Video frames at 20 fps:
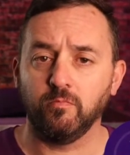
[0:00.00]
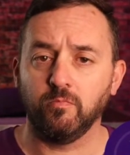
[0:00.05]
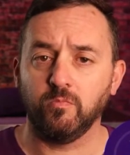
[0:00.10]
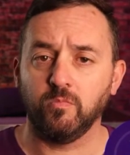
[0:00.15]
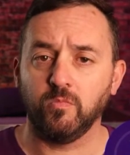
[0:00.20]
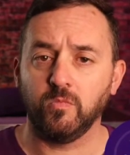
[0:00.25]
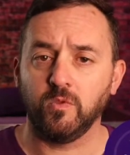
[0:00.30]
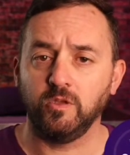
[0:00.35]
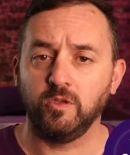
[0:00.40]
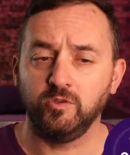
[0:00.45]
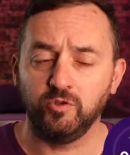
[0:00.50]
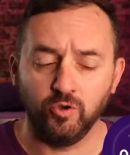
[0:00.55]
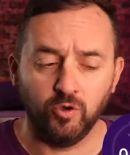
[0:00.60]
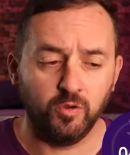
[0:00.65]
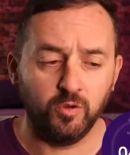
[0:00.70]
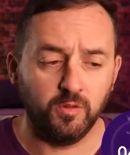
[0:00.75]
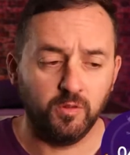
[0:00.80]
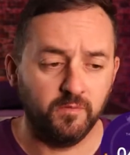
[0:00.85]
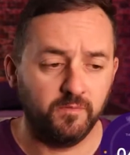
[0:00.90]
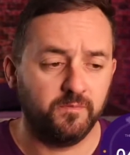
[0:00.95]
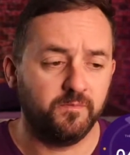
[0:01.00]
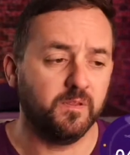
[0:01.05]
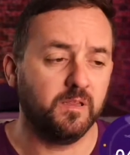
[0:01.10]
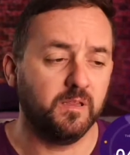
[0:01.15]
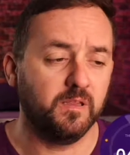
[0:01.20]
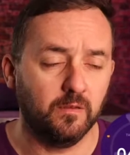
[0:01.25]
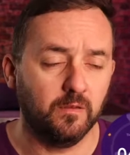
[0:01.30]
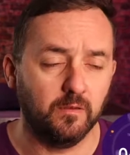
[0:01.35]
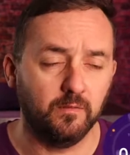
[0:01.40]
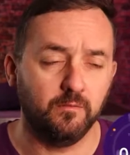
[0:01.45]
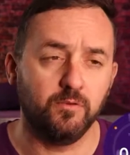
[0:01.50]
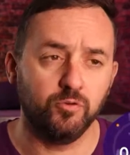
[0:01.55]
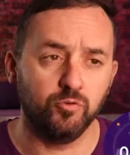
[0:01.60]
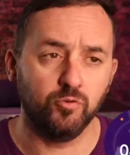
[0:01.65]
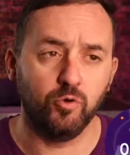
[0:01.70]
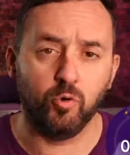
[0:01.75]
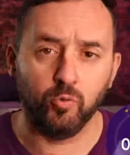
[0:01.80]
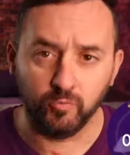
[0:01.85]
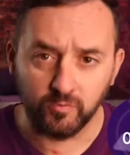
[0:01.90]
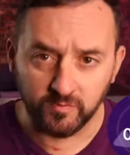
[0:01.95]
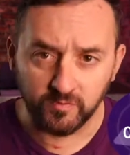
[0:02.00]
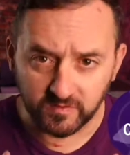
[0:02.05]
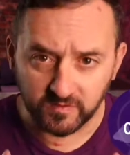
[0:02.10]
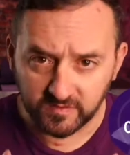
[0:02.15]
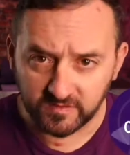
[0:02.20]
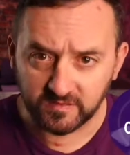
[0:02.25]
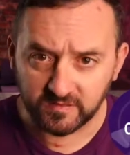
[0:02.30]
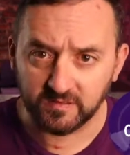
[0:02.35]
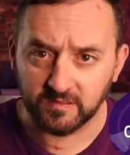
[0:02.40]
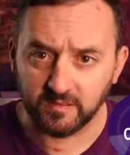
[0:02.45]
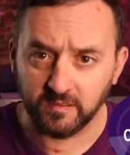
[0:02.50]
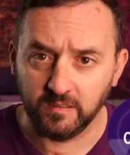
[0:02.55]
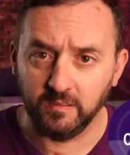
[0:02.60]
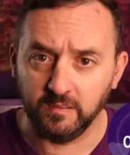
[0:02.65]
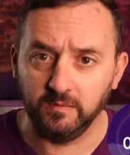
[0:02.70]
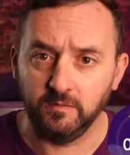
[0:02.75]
Enjoy the feel of your own skin.